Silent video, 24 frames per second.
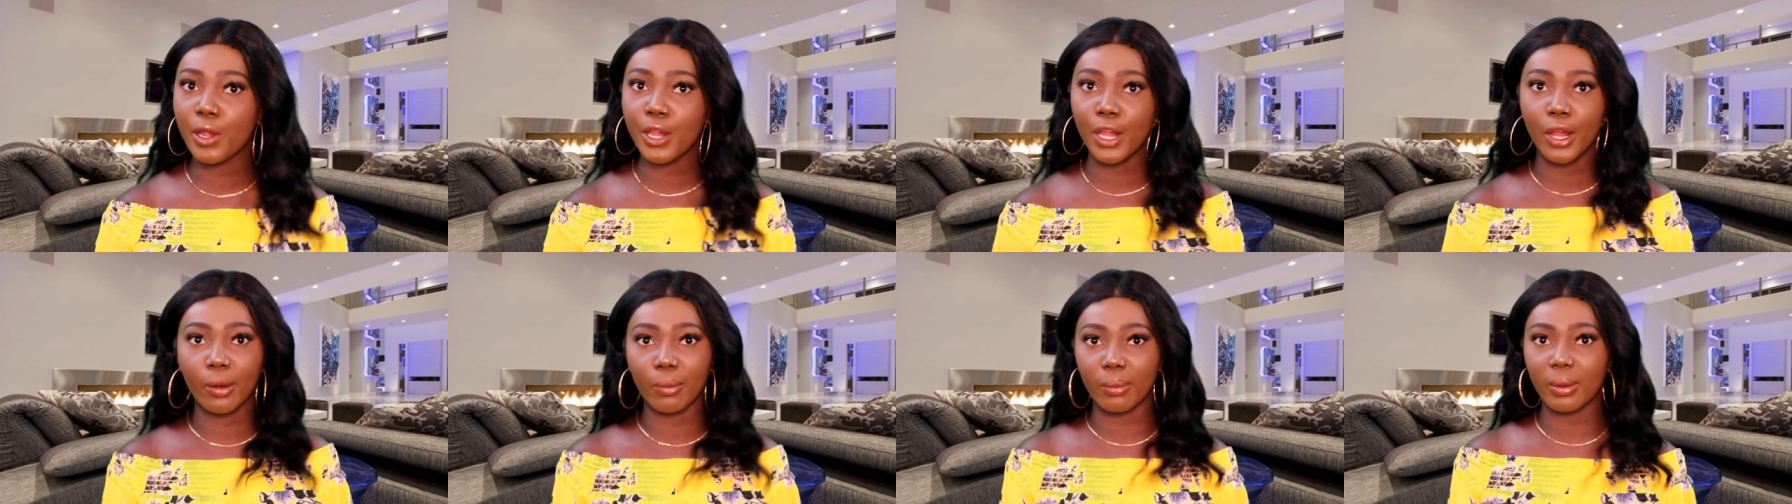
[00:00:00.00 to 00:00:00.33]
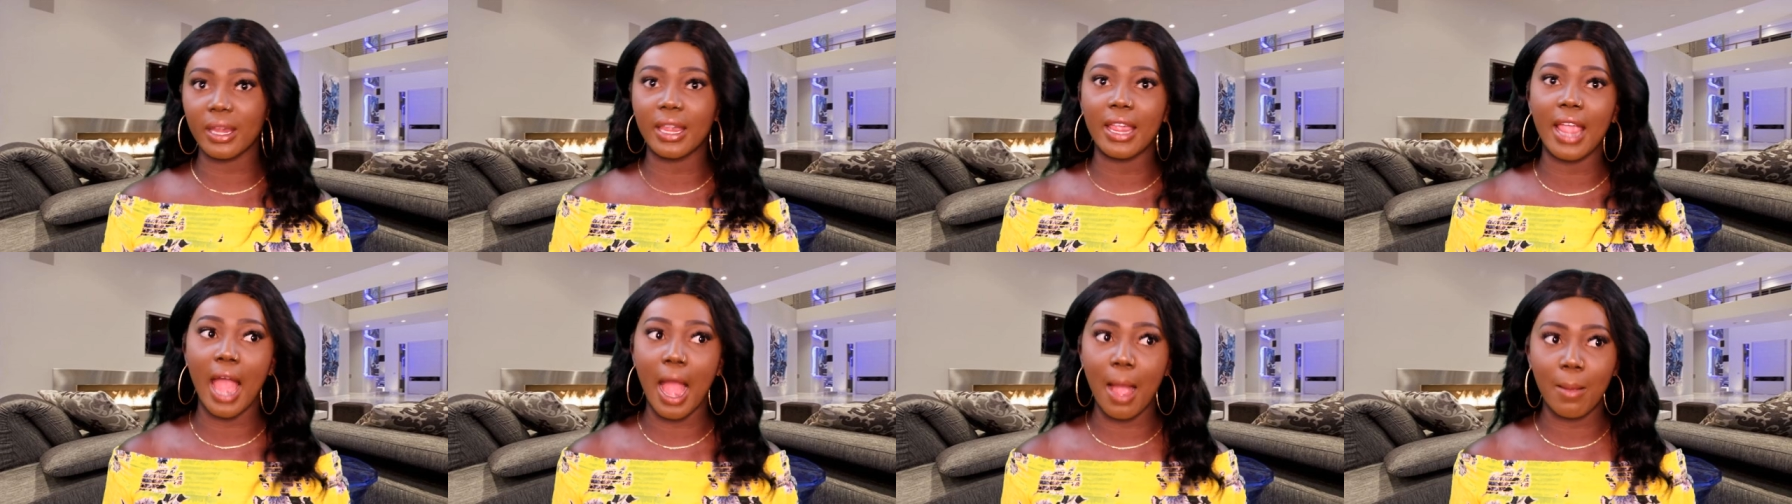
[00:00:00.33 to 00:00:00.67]
but your
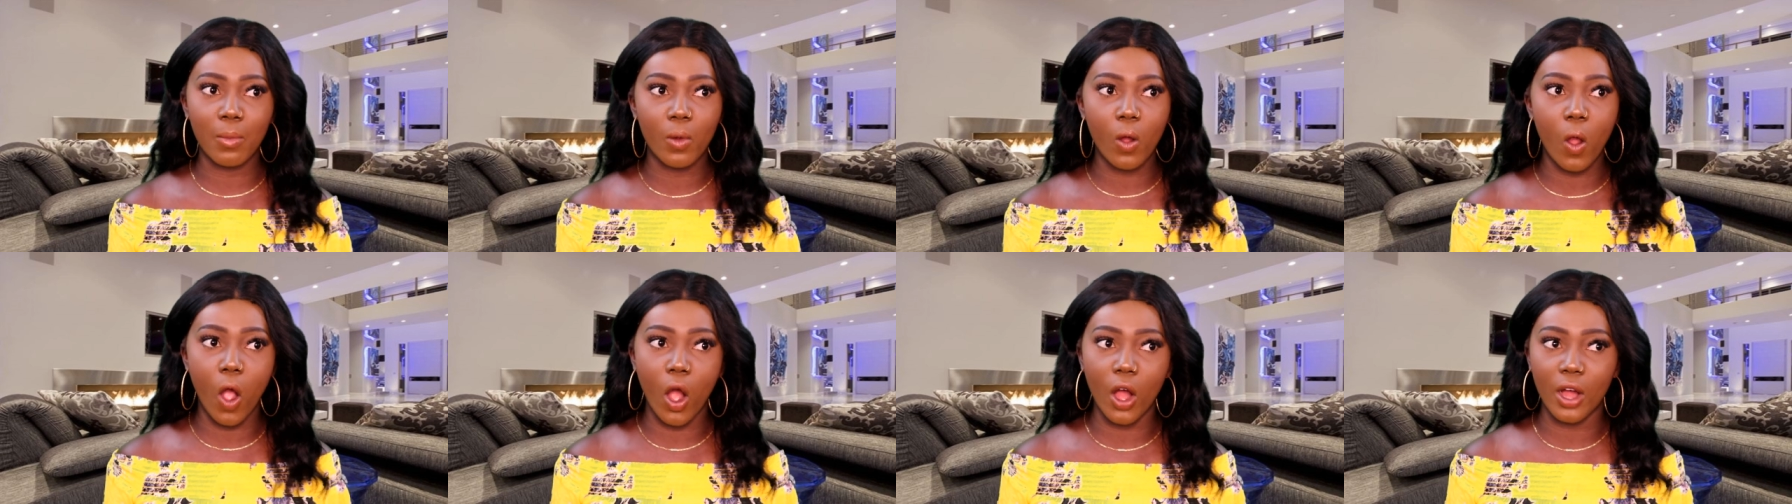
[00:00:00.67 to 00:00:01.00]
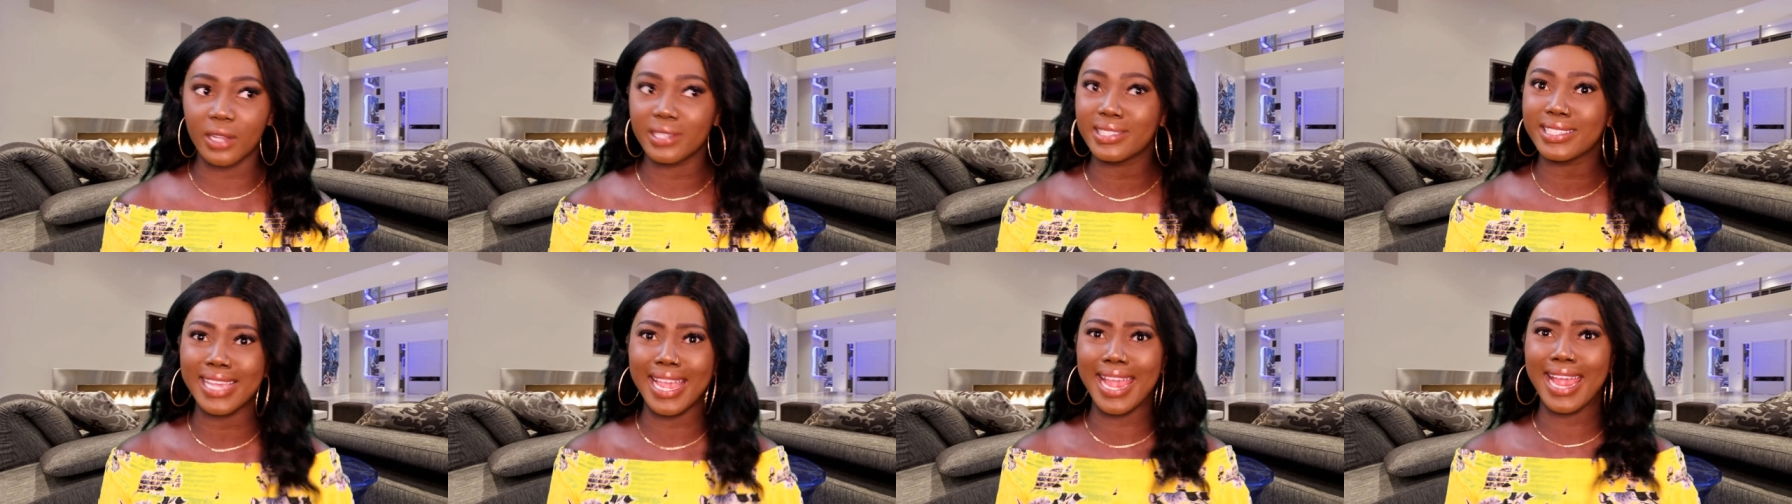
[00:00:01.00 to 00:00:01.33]
rehab
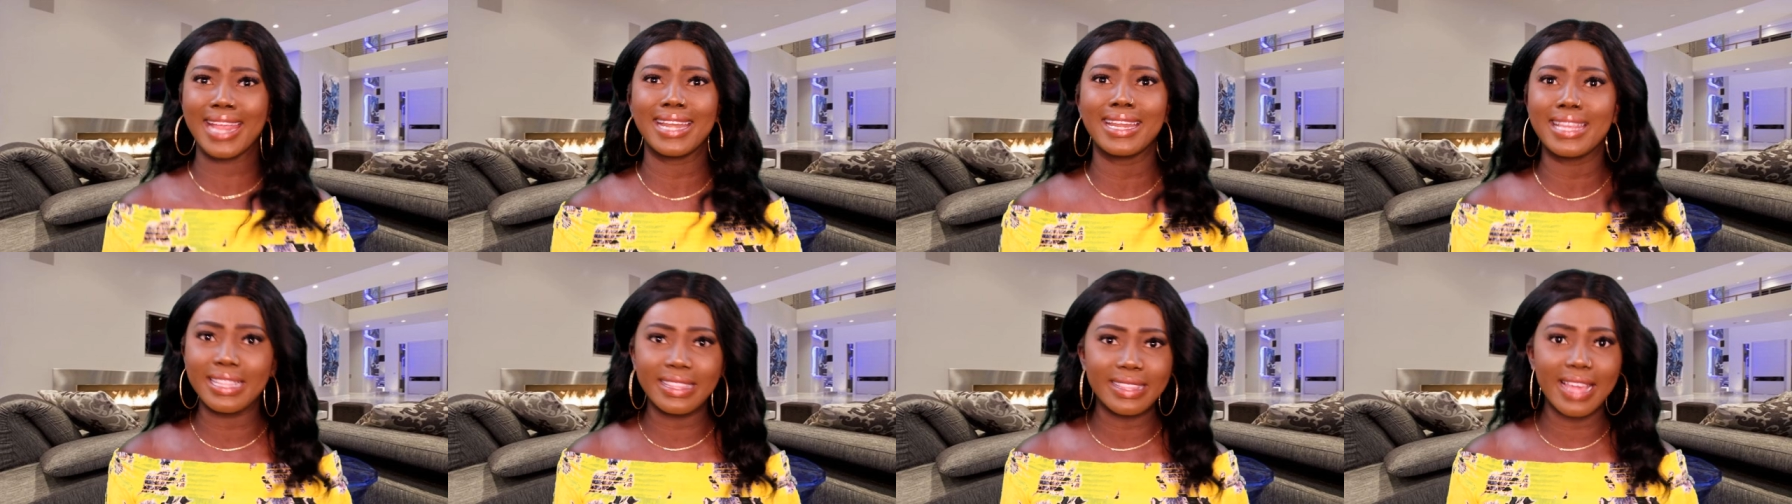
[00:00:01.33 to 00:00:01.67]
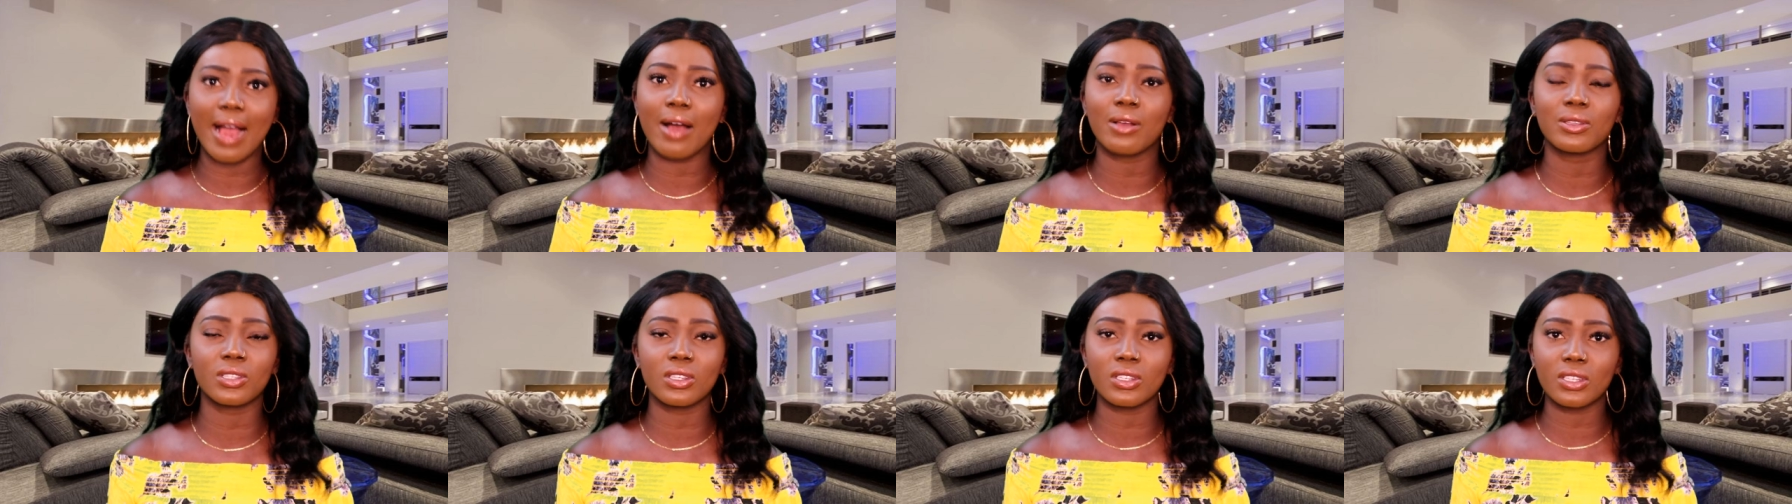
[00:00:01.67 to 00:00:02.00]
costs eighty
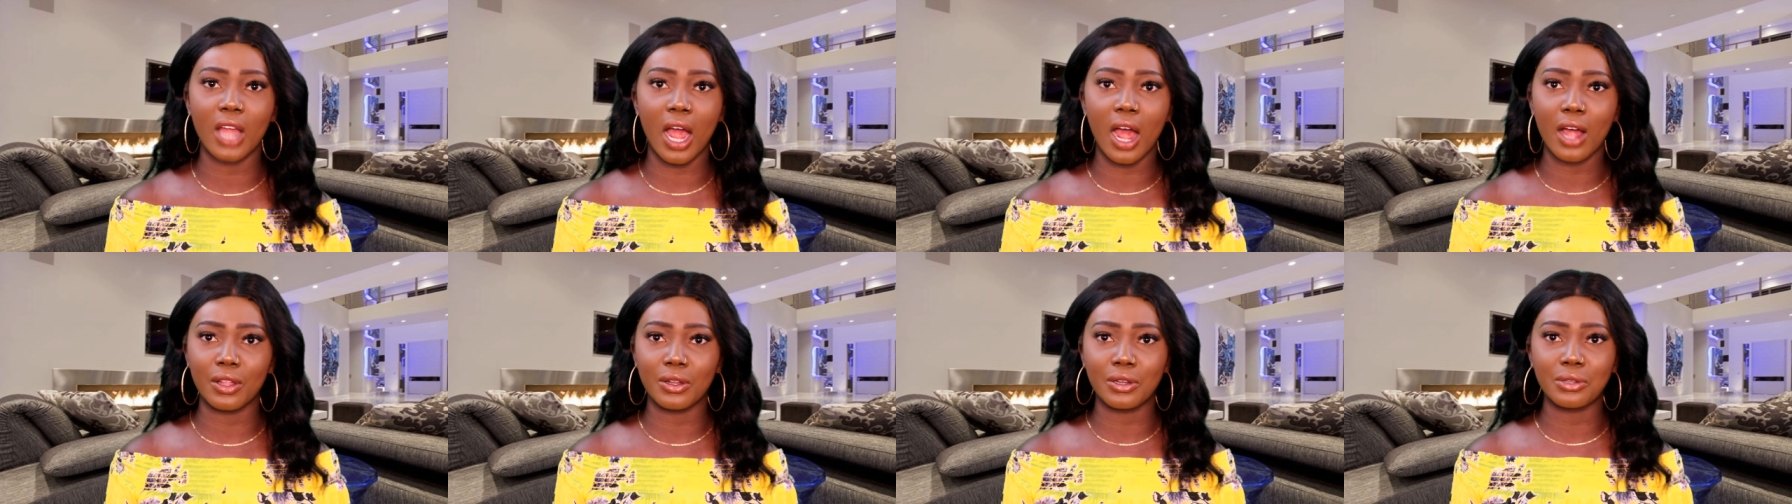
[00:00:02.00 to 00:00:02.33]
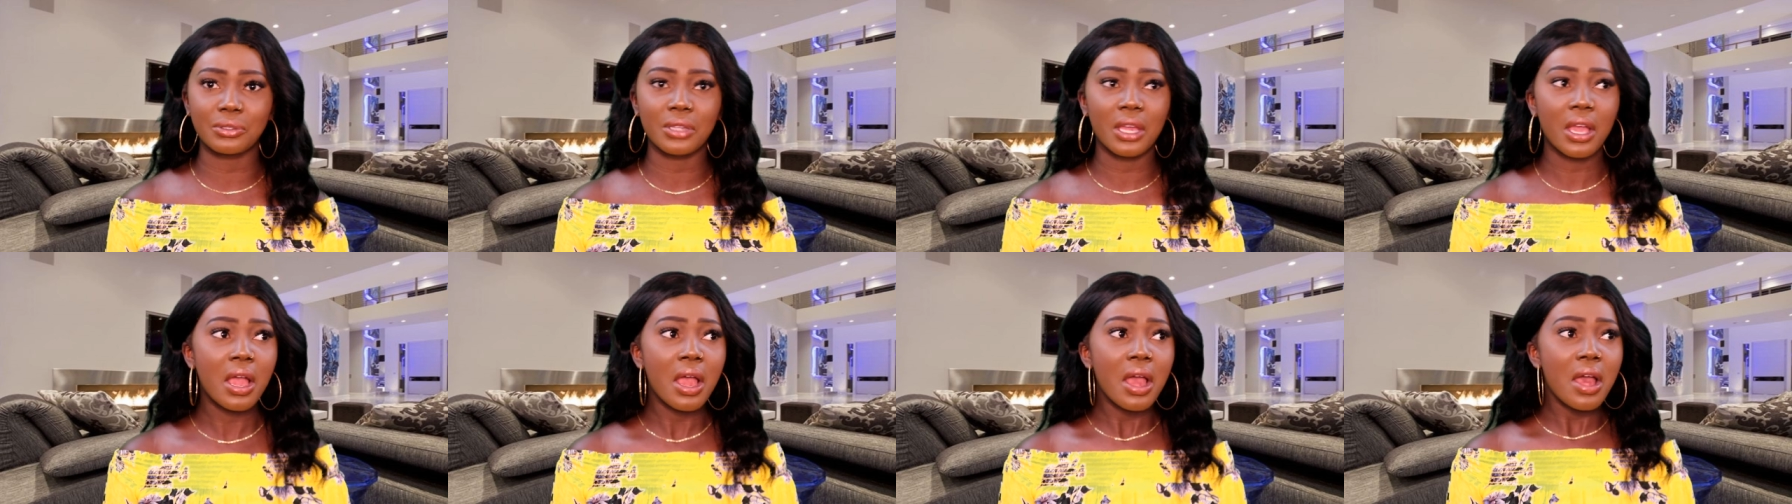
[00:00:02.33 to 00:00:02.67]
thousand
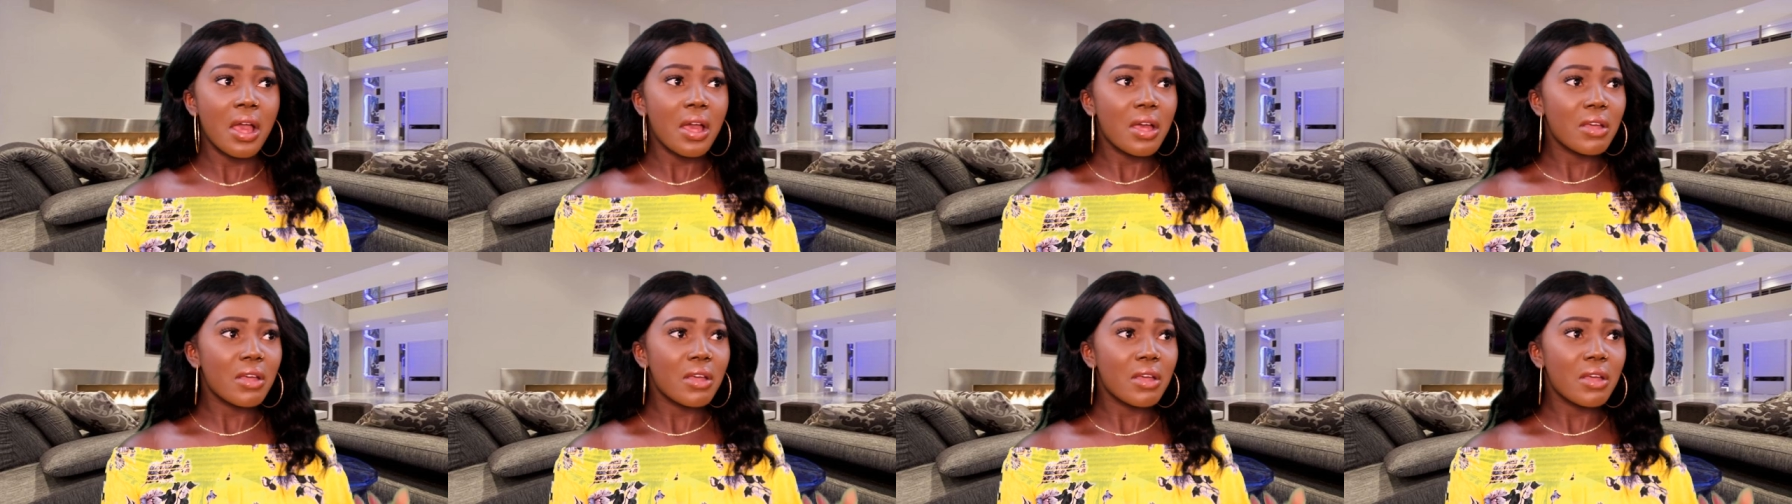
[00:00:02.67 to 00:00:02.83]
dollars.